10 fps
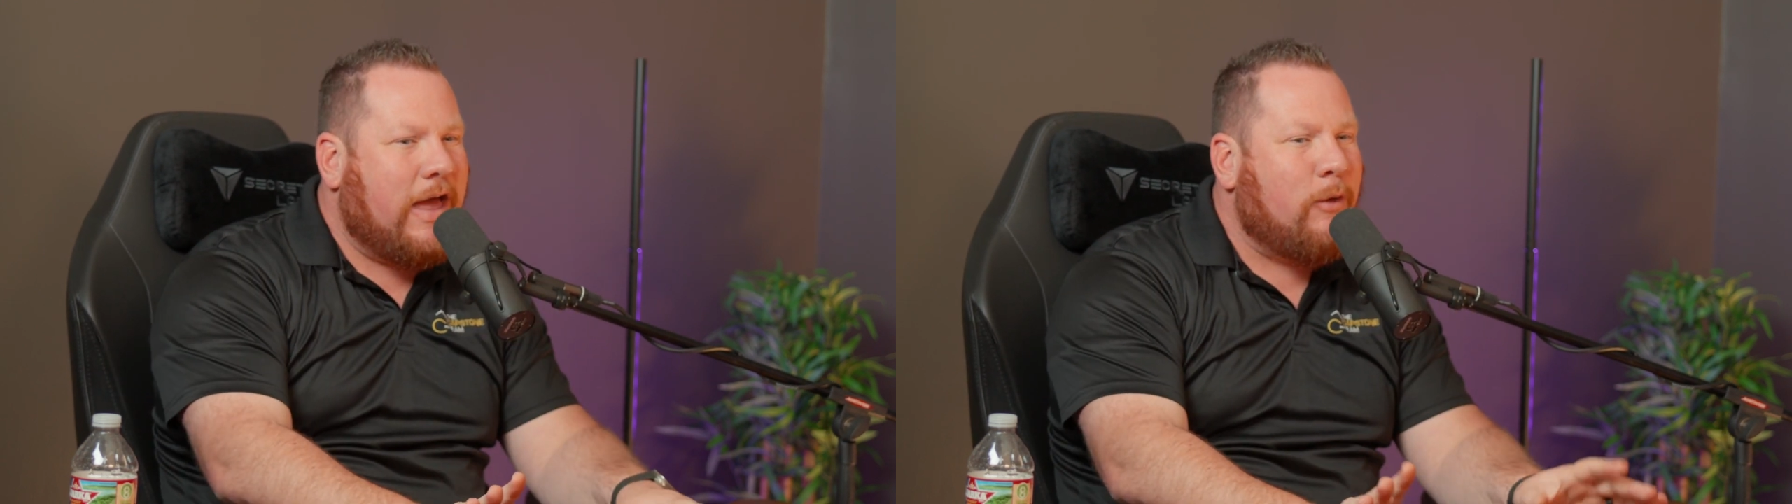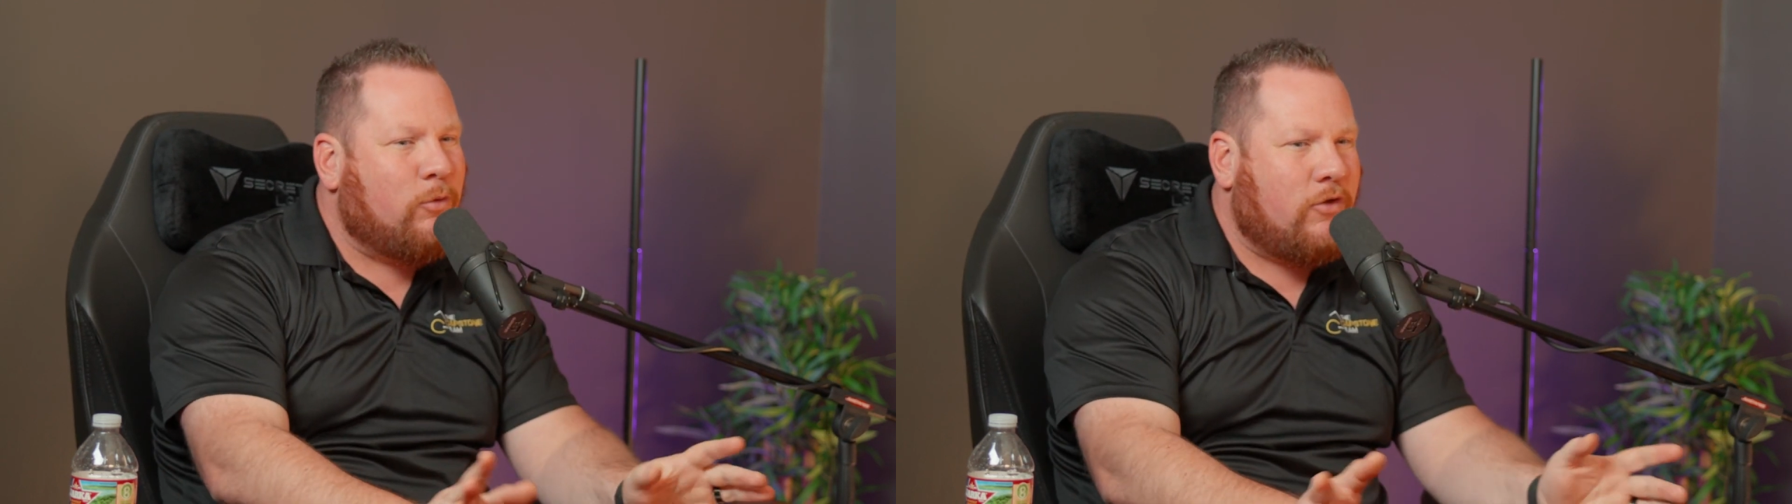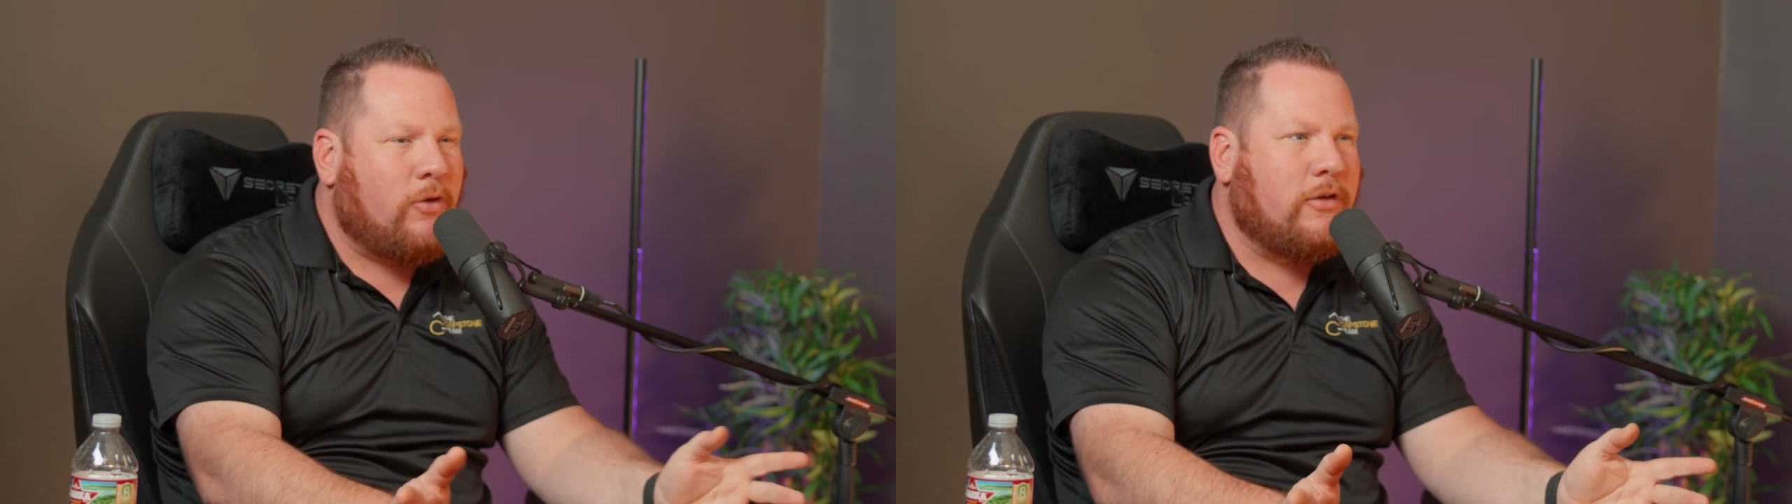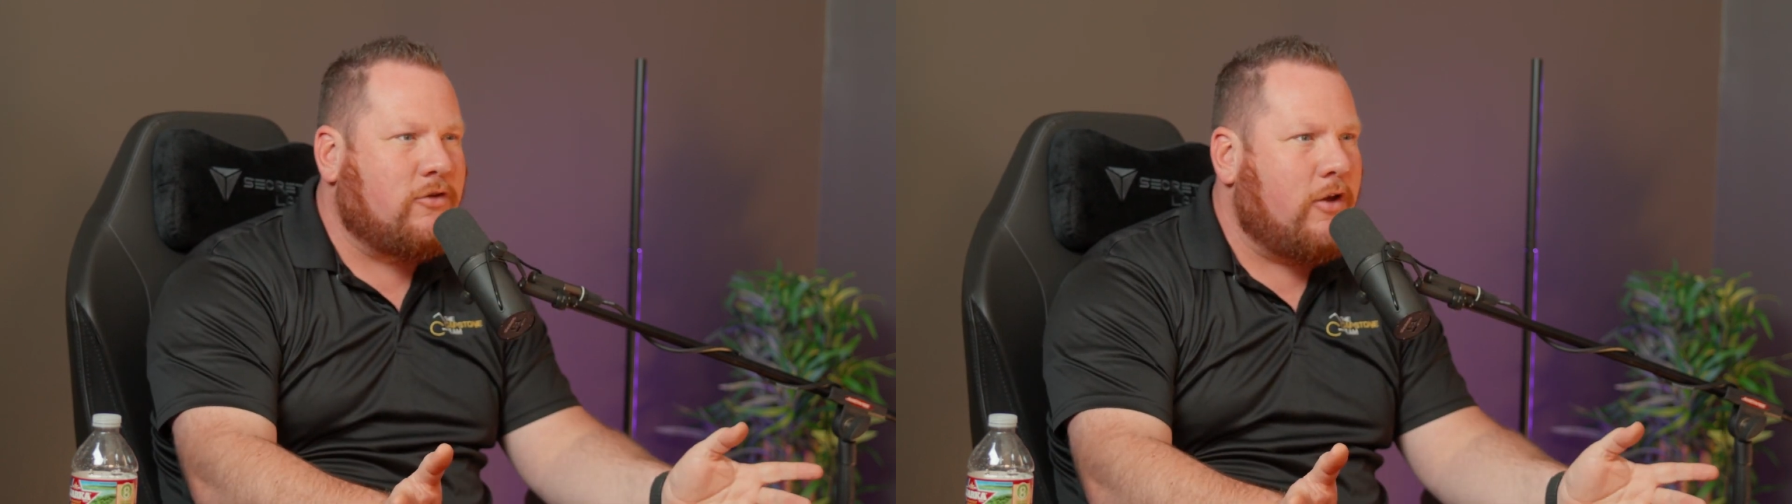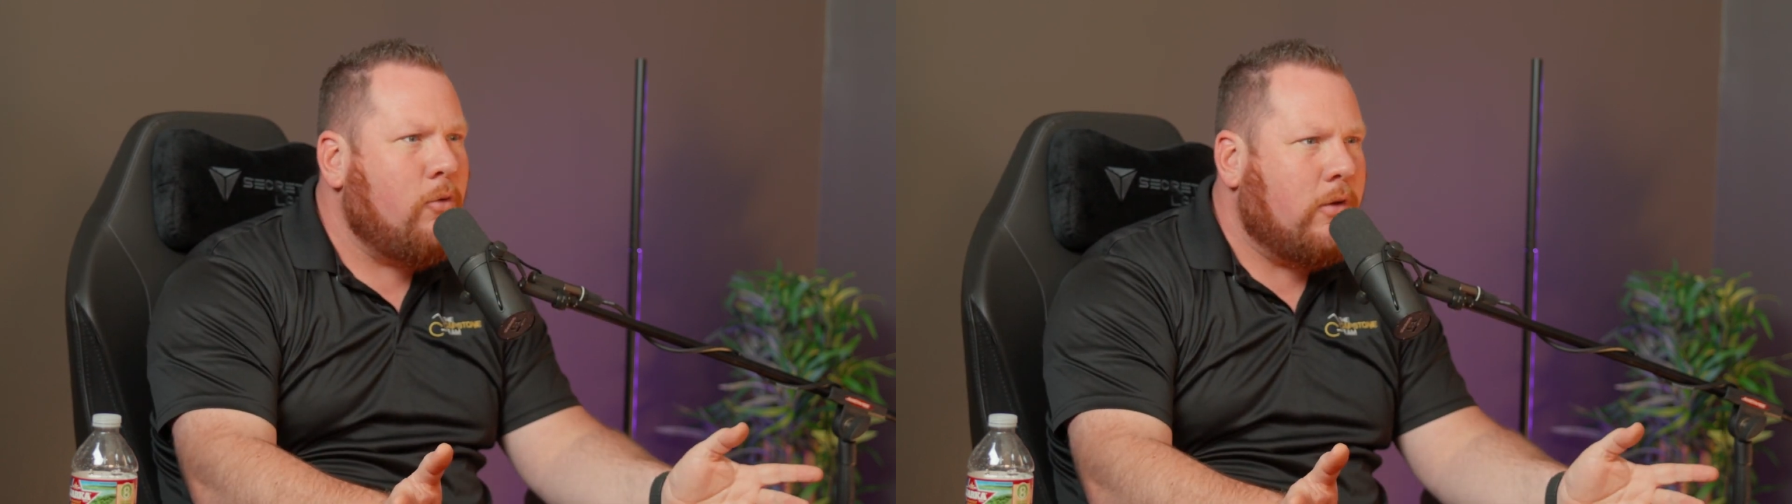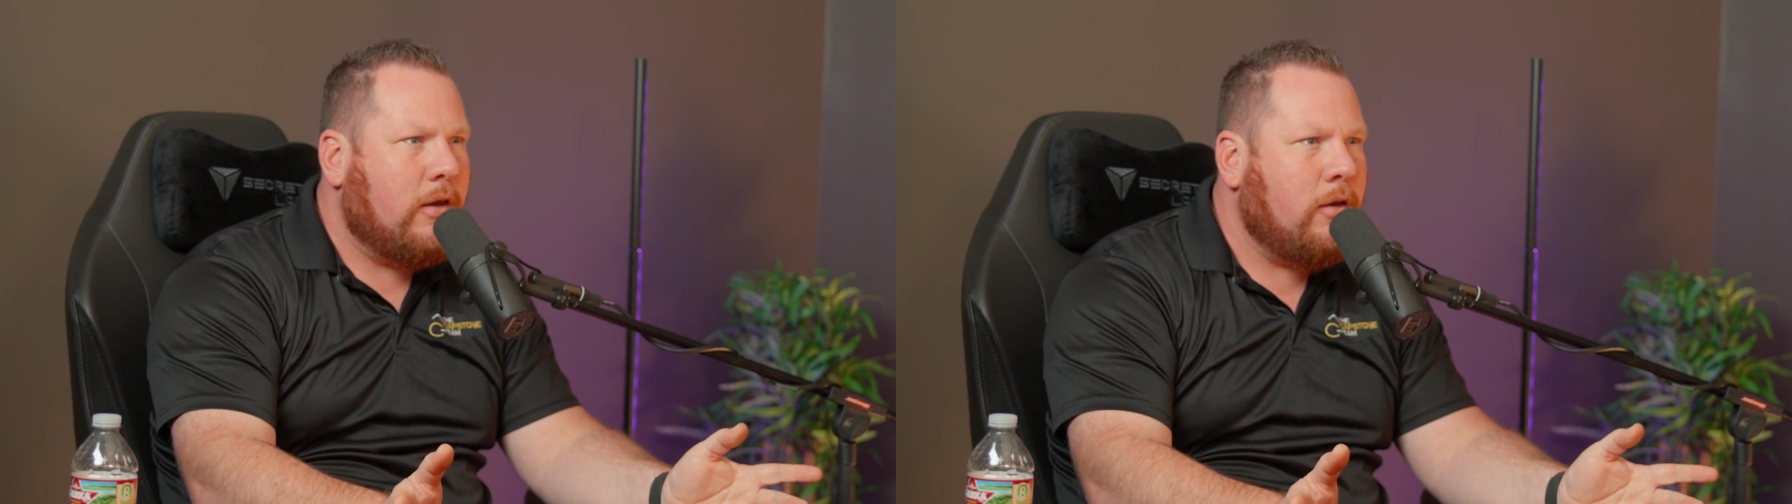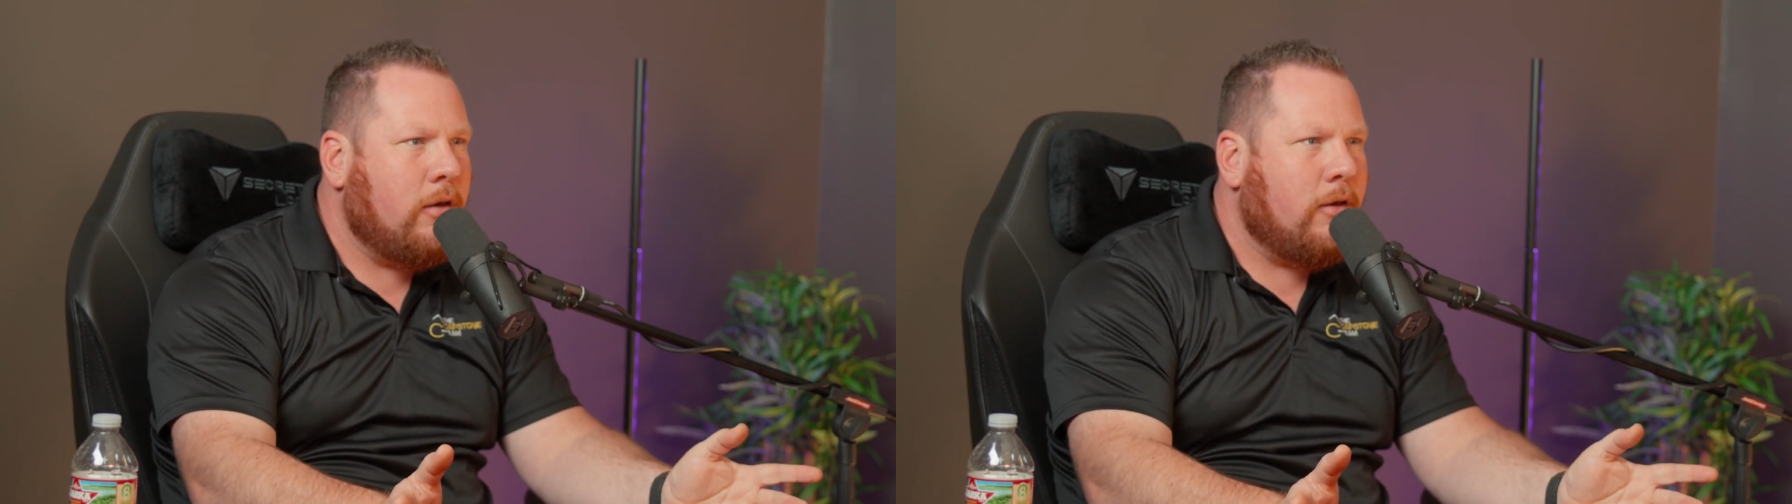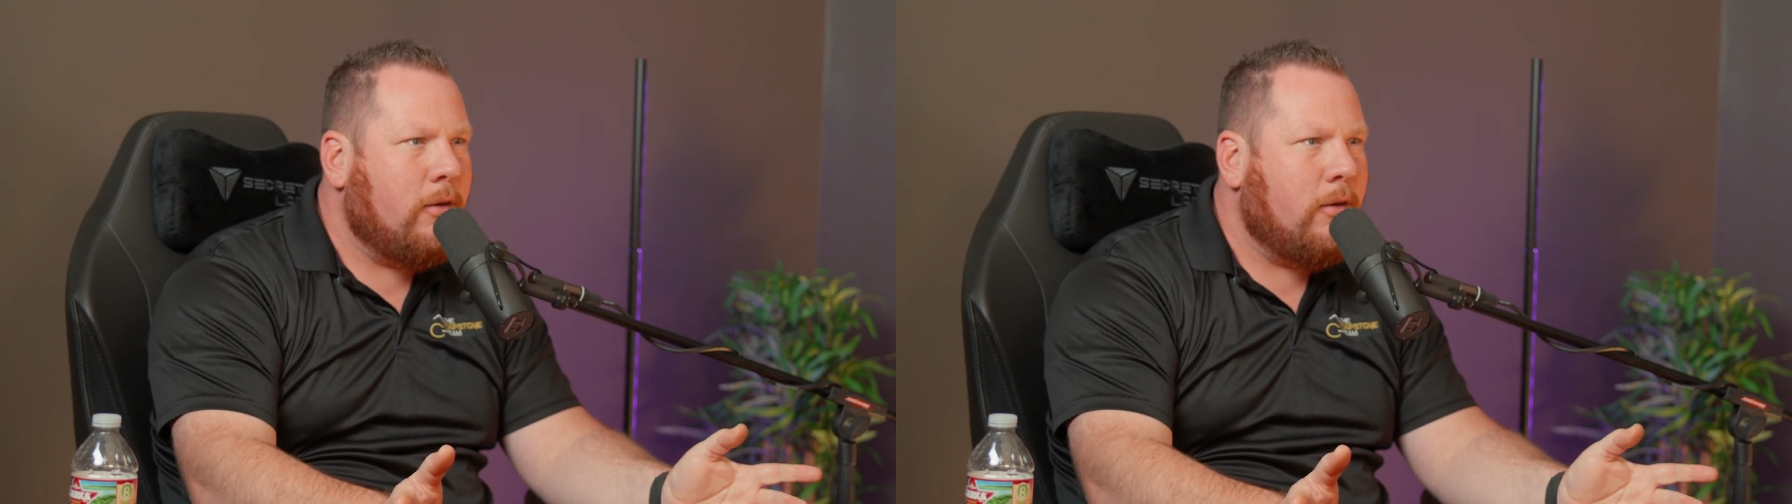I was only joking,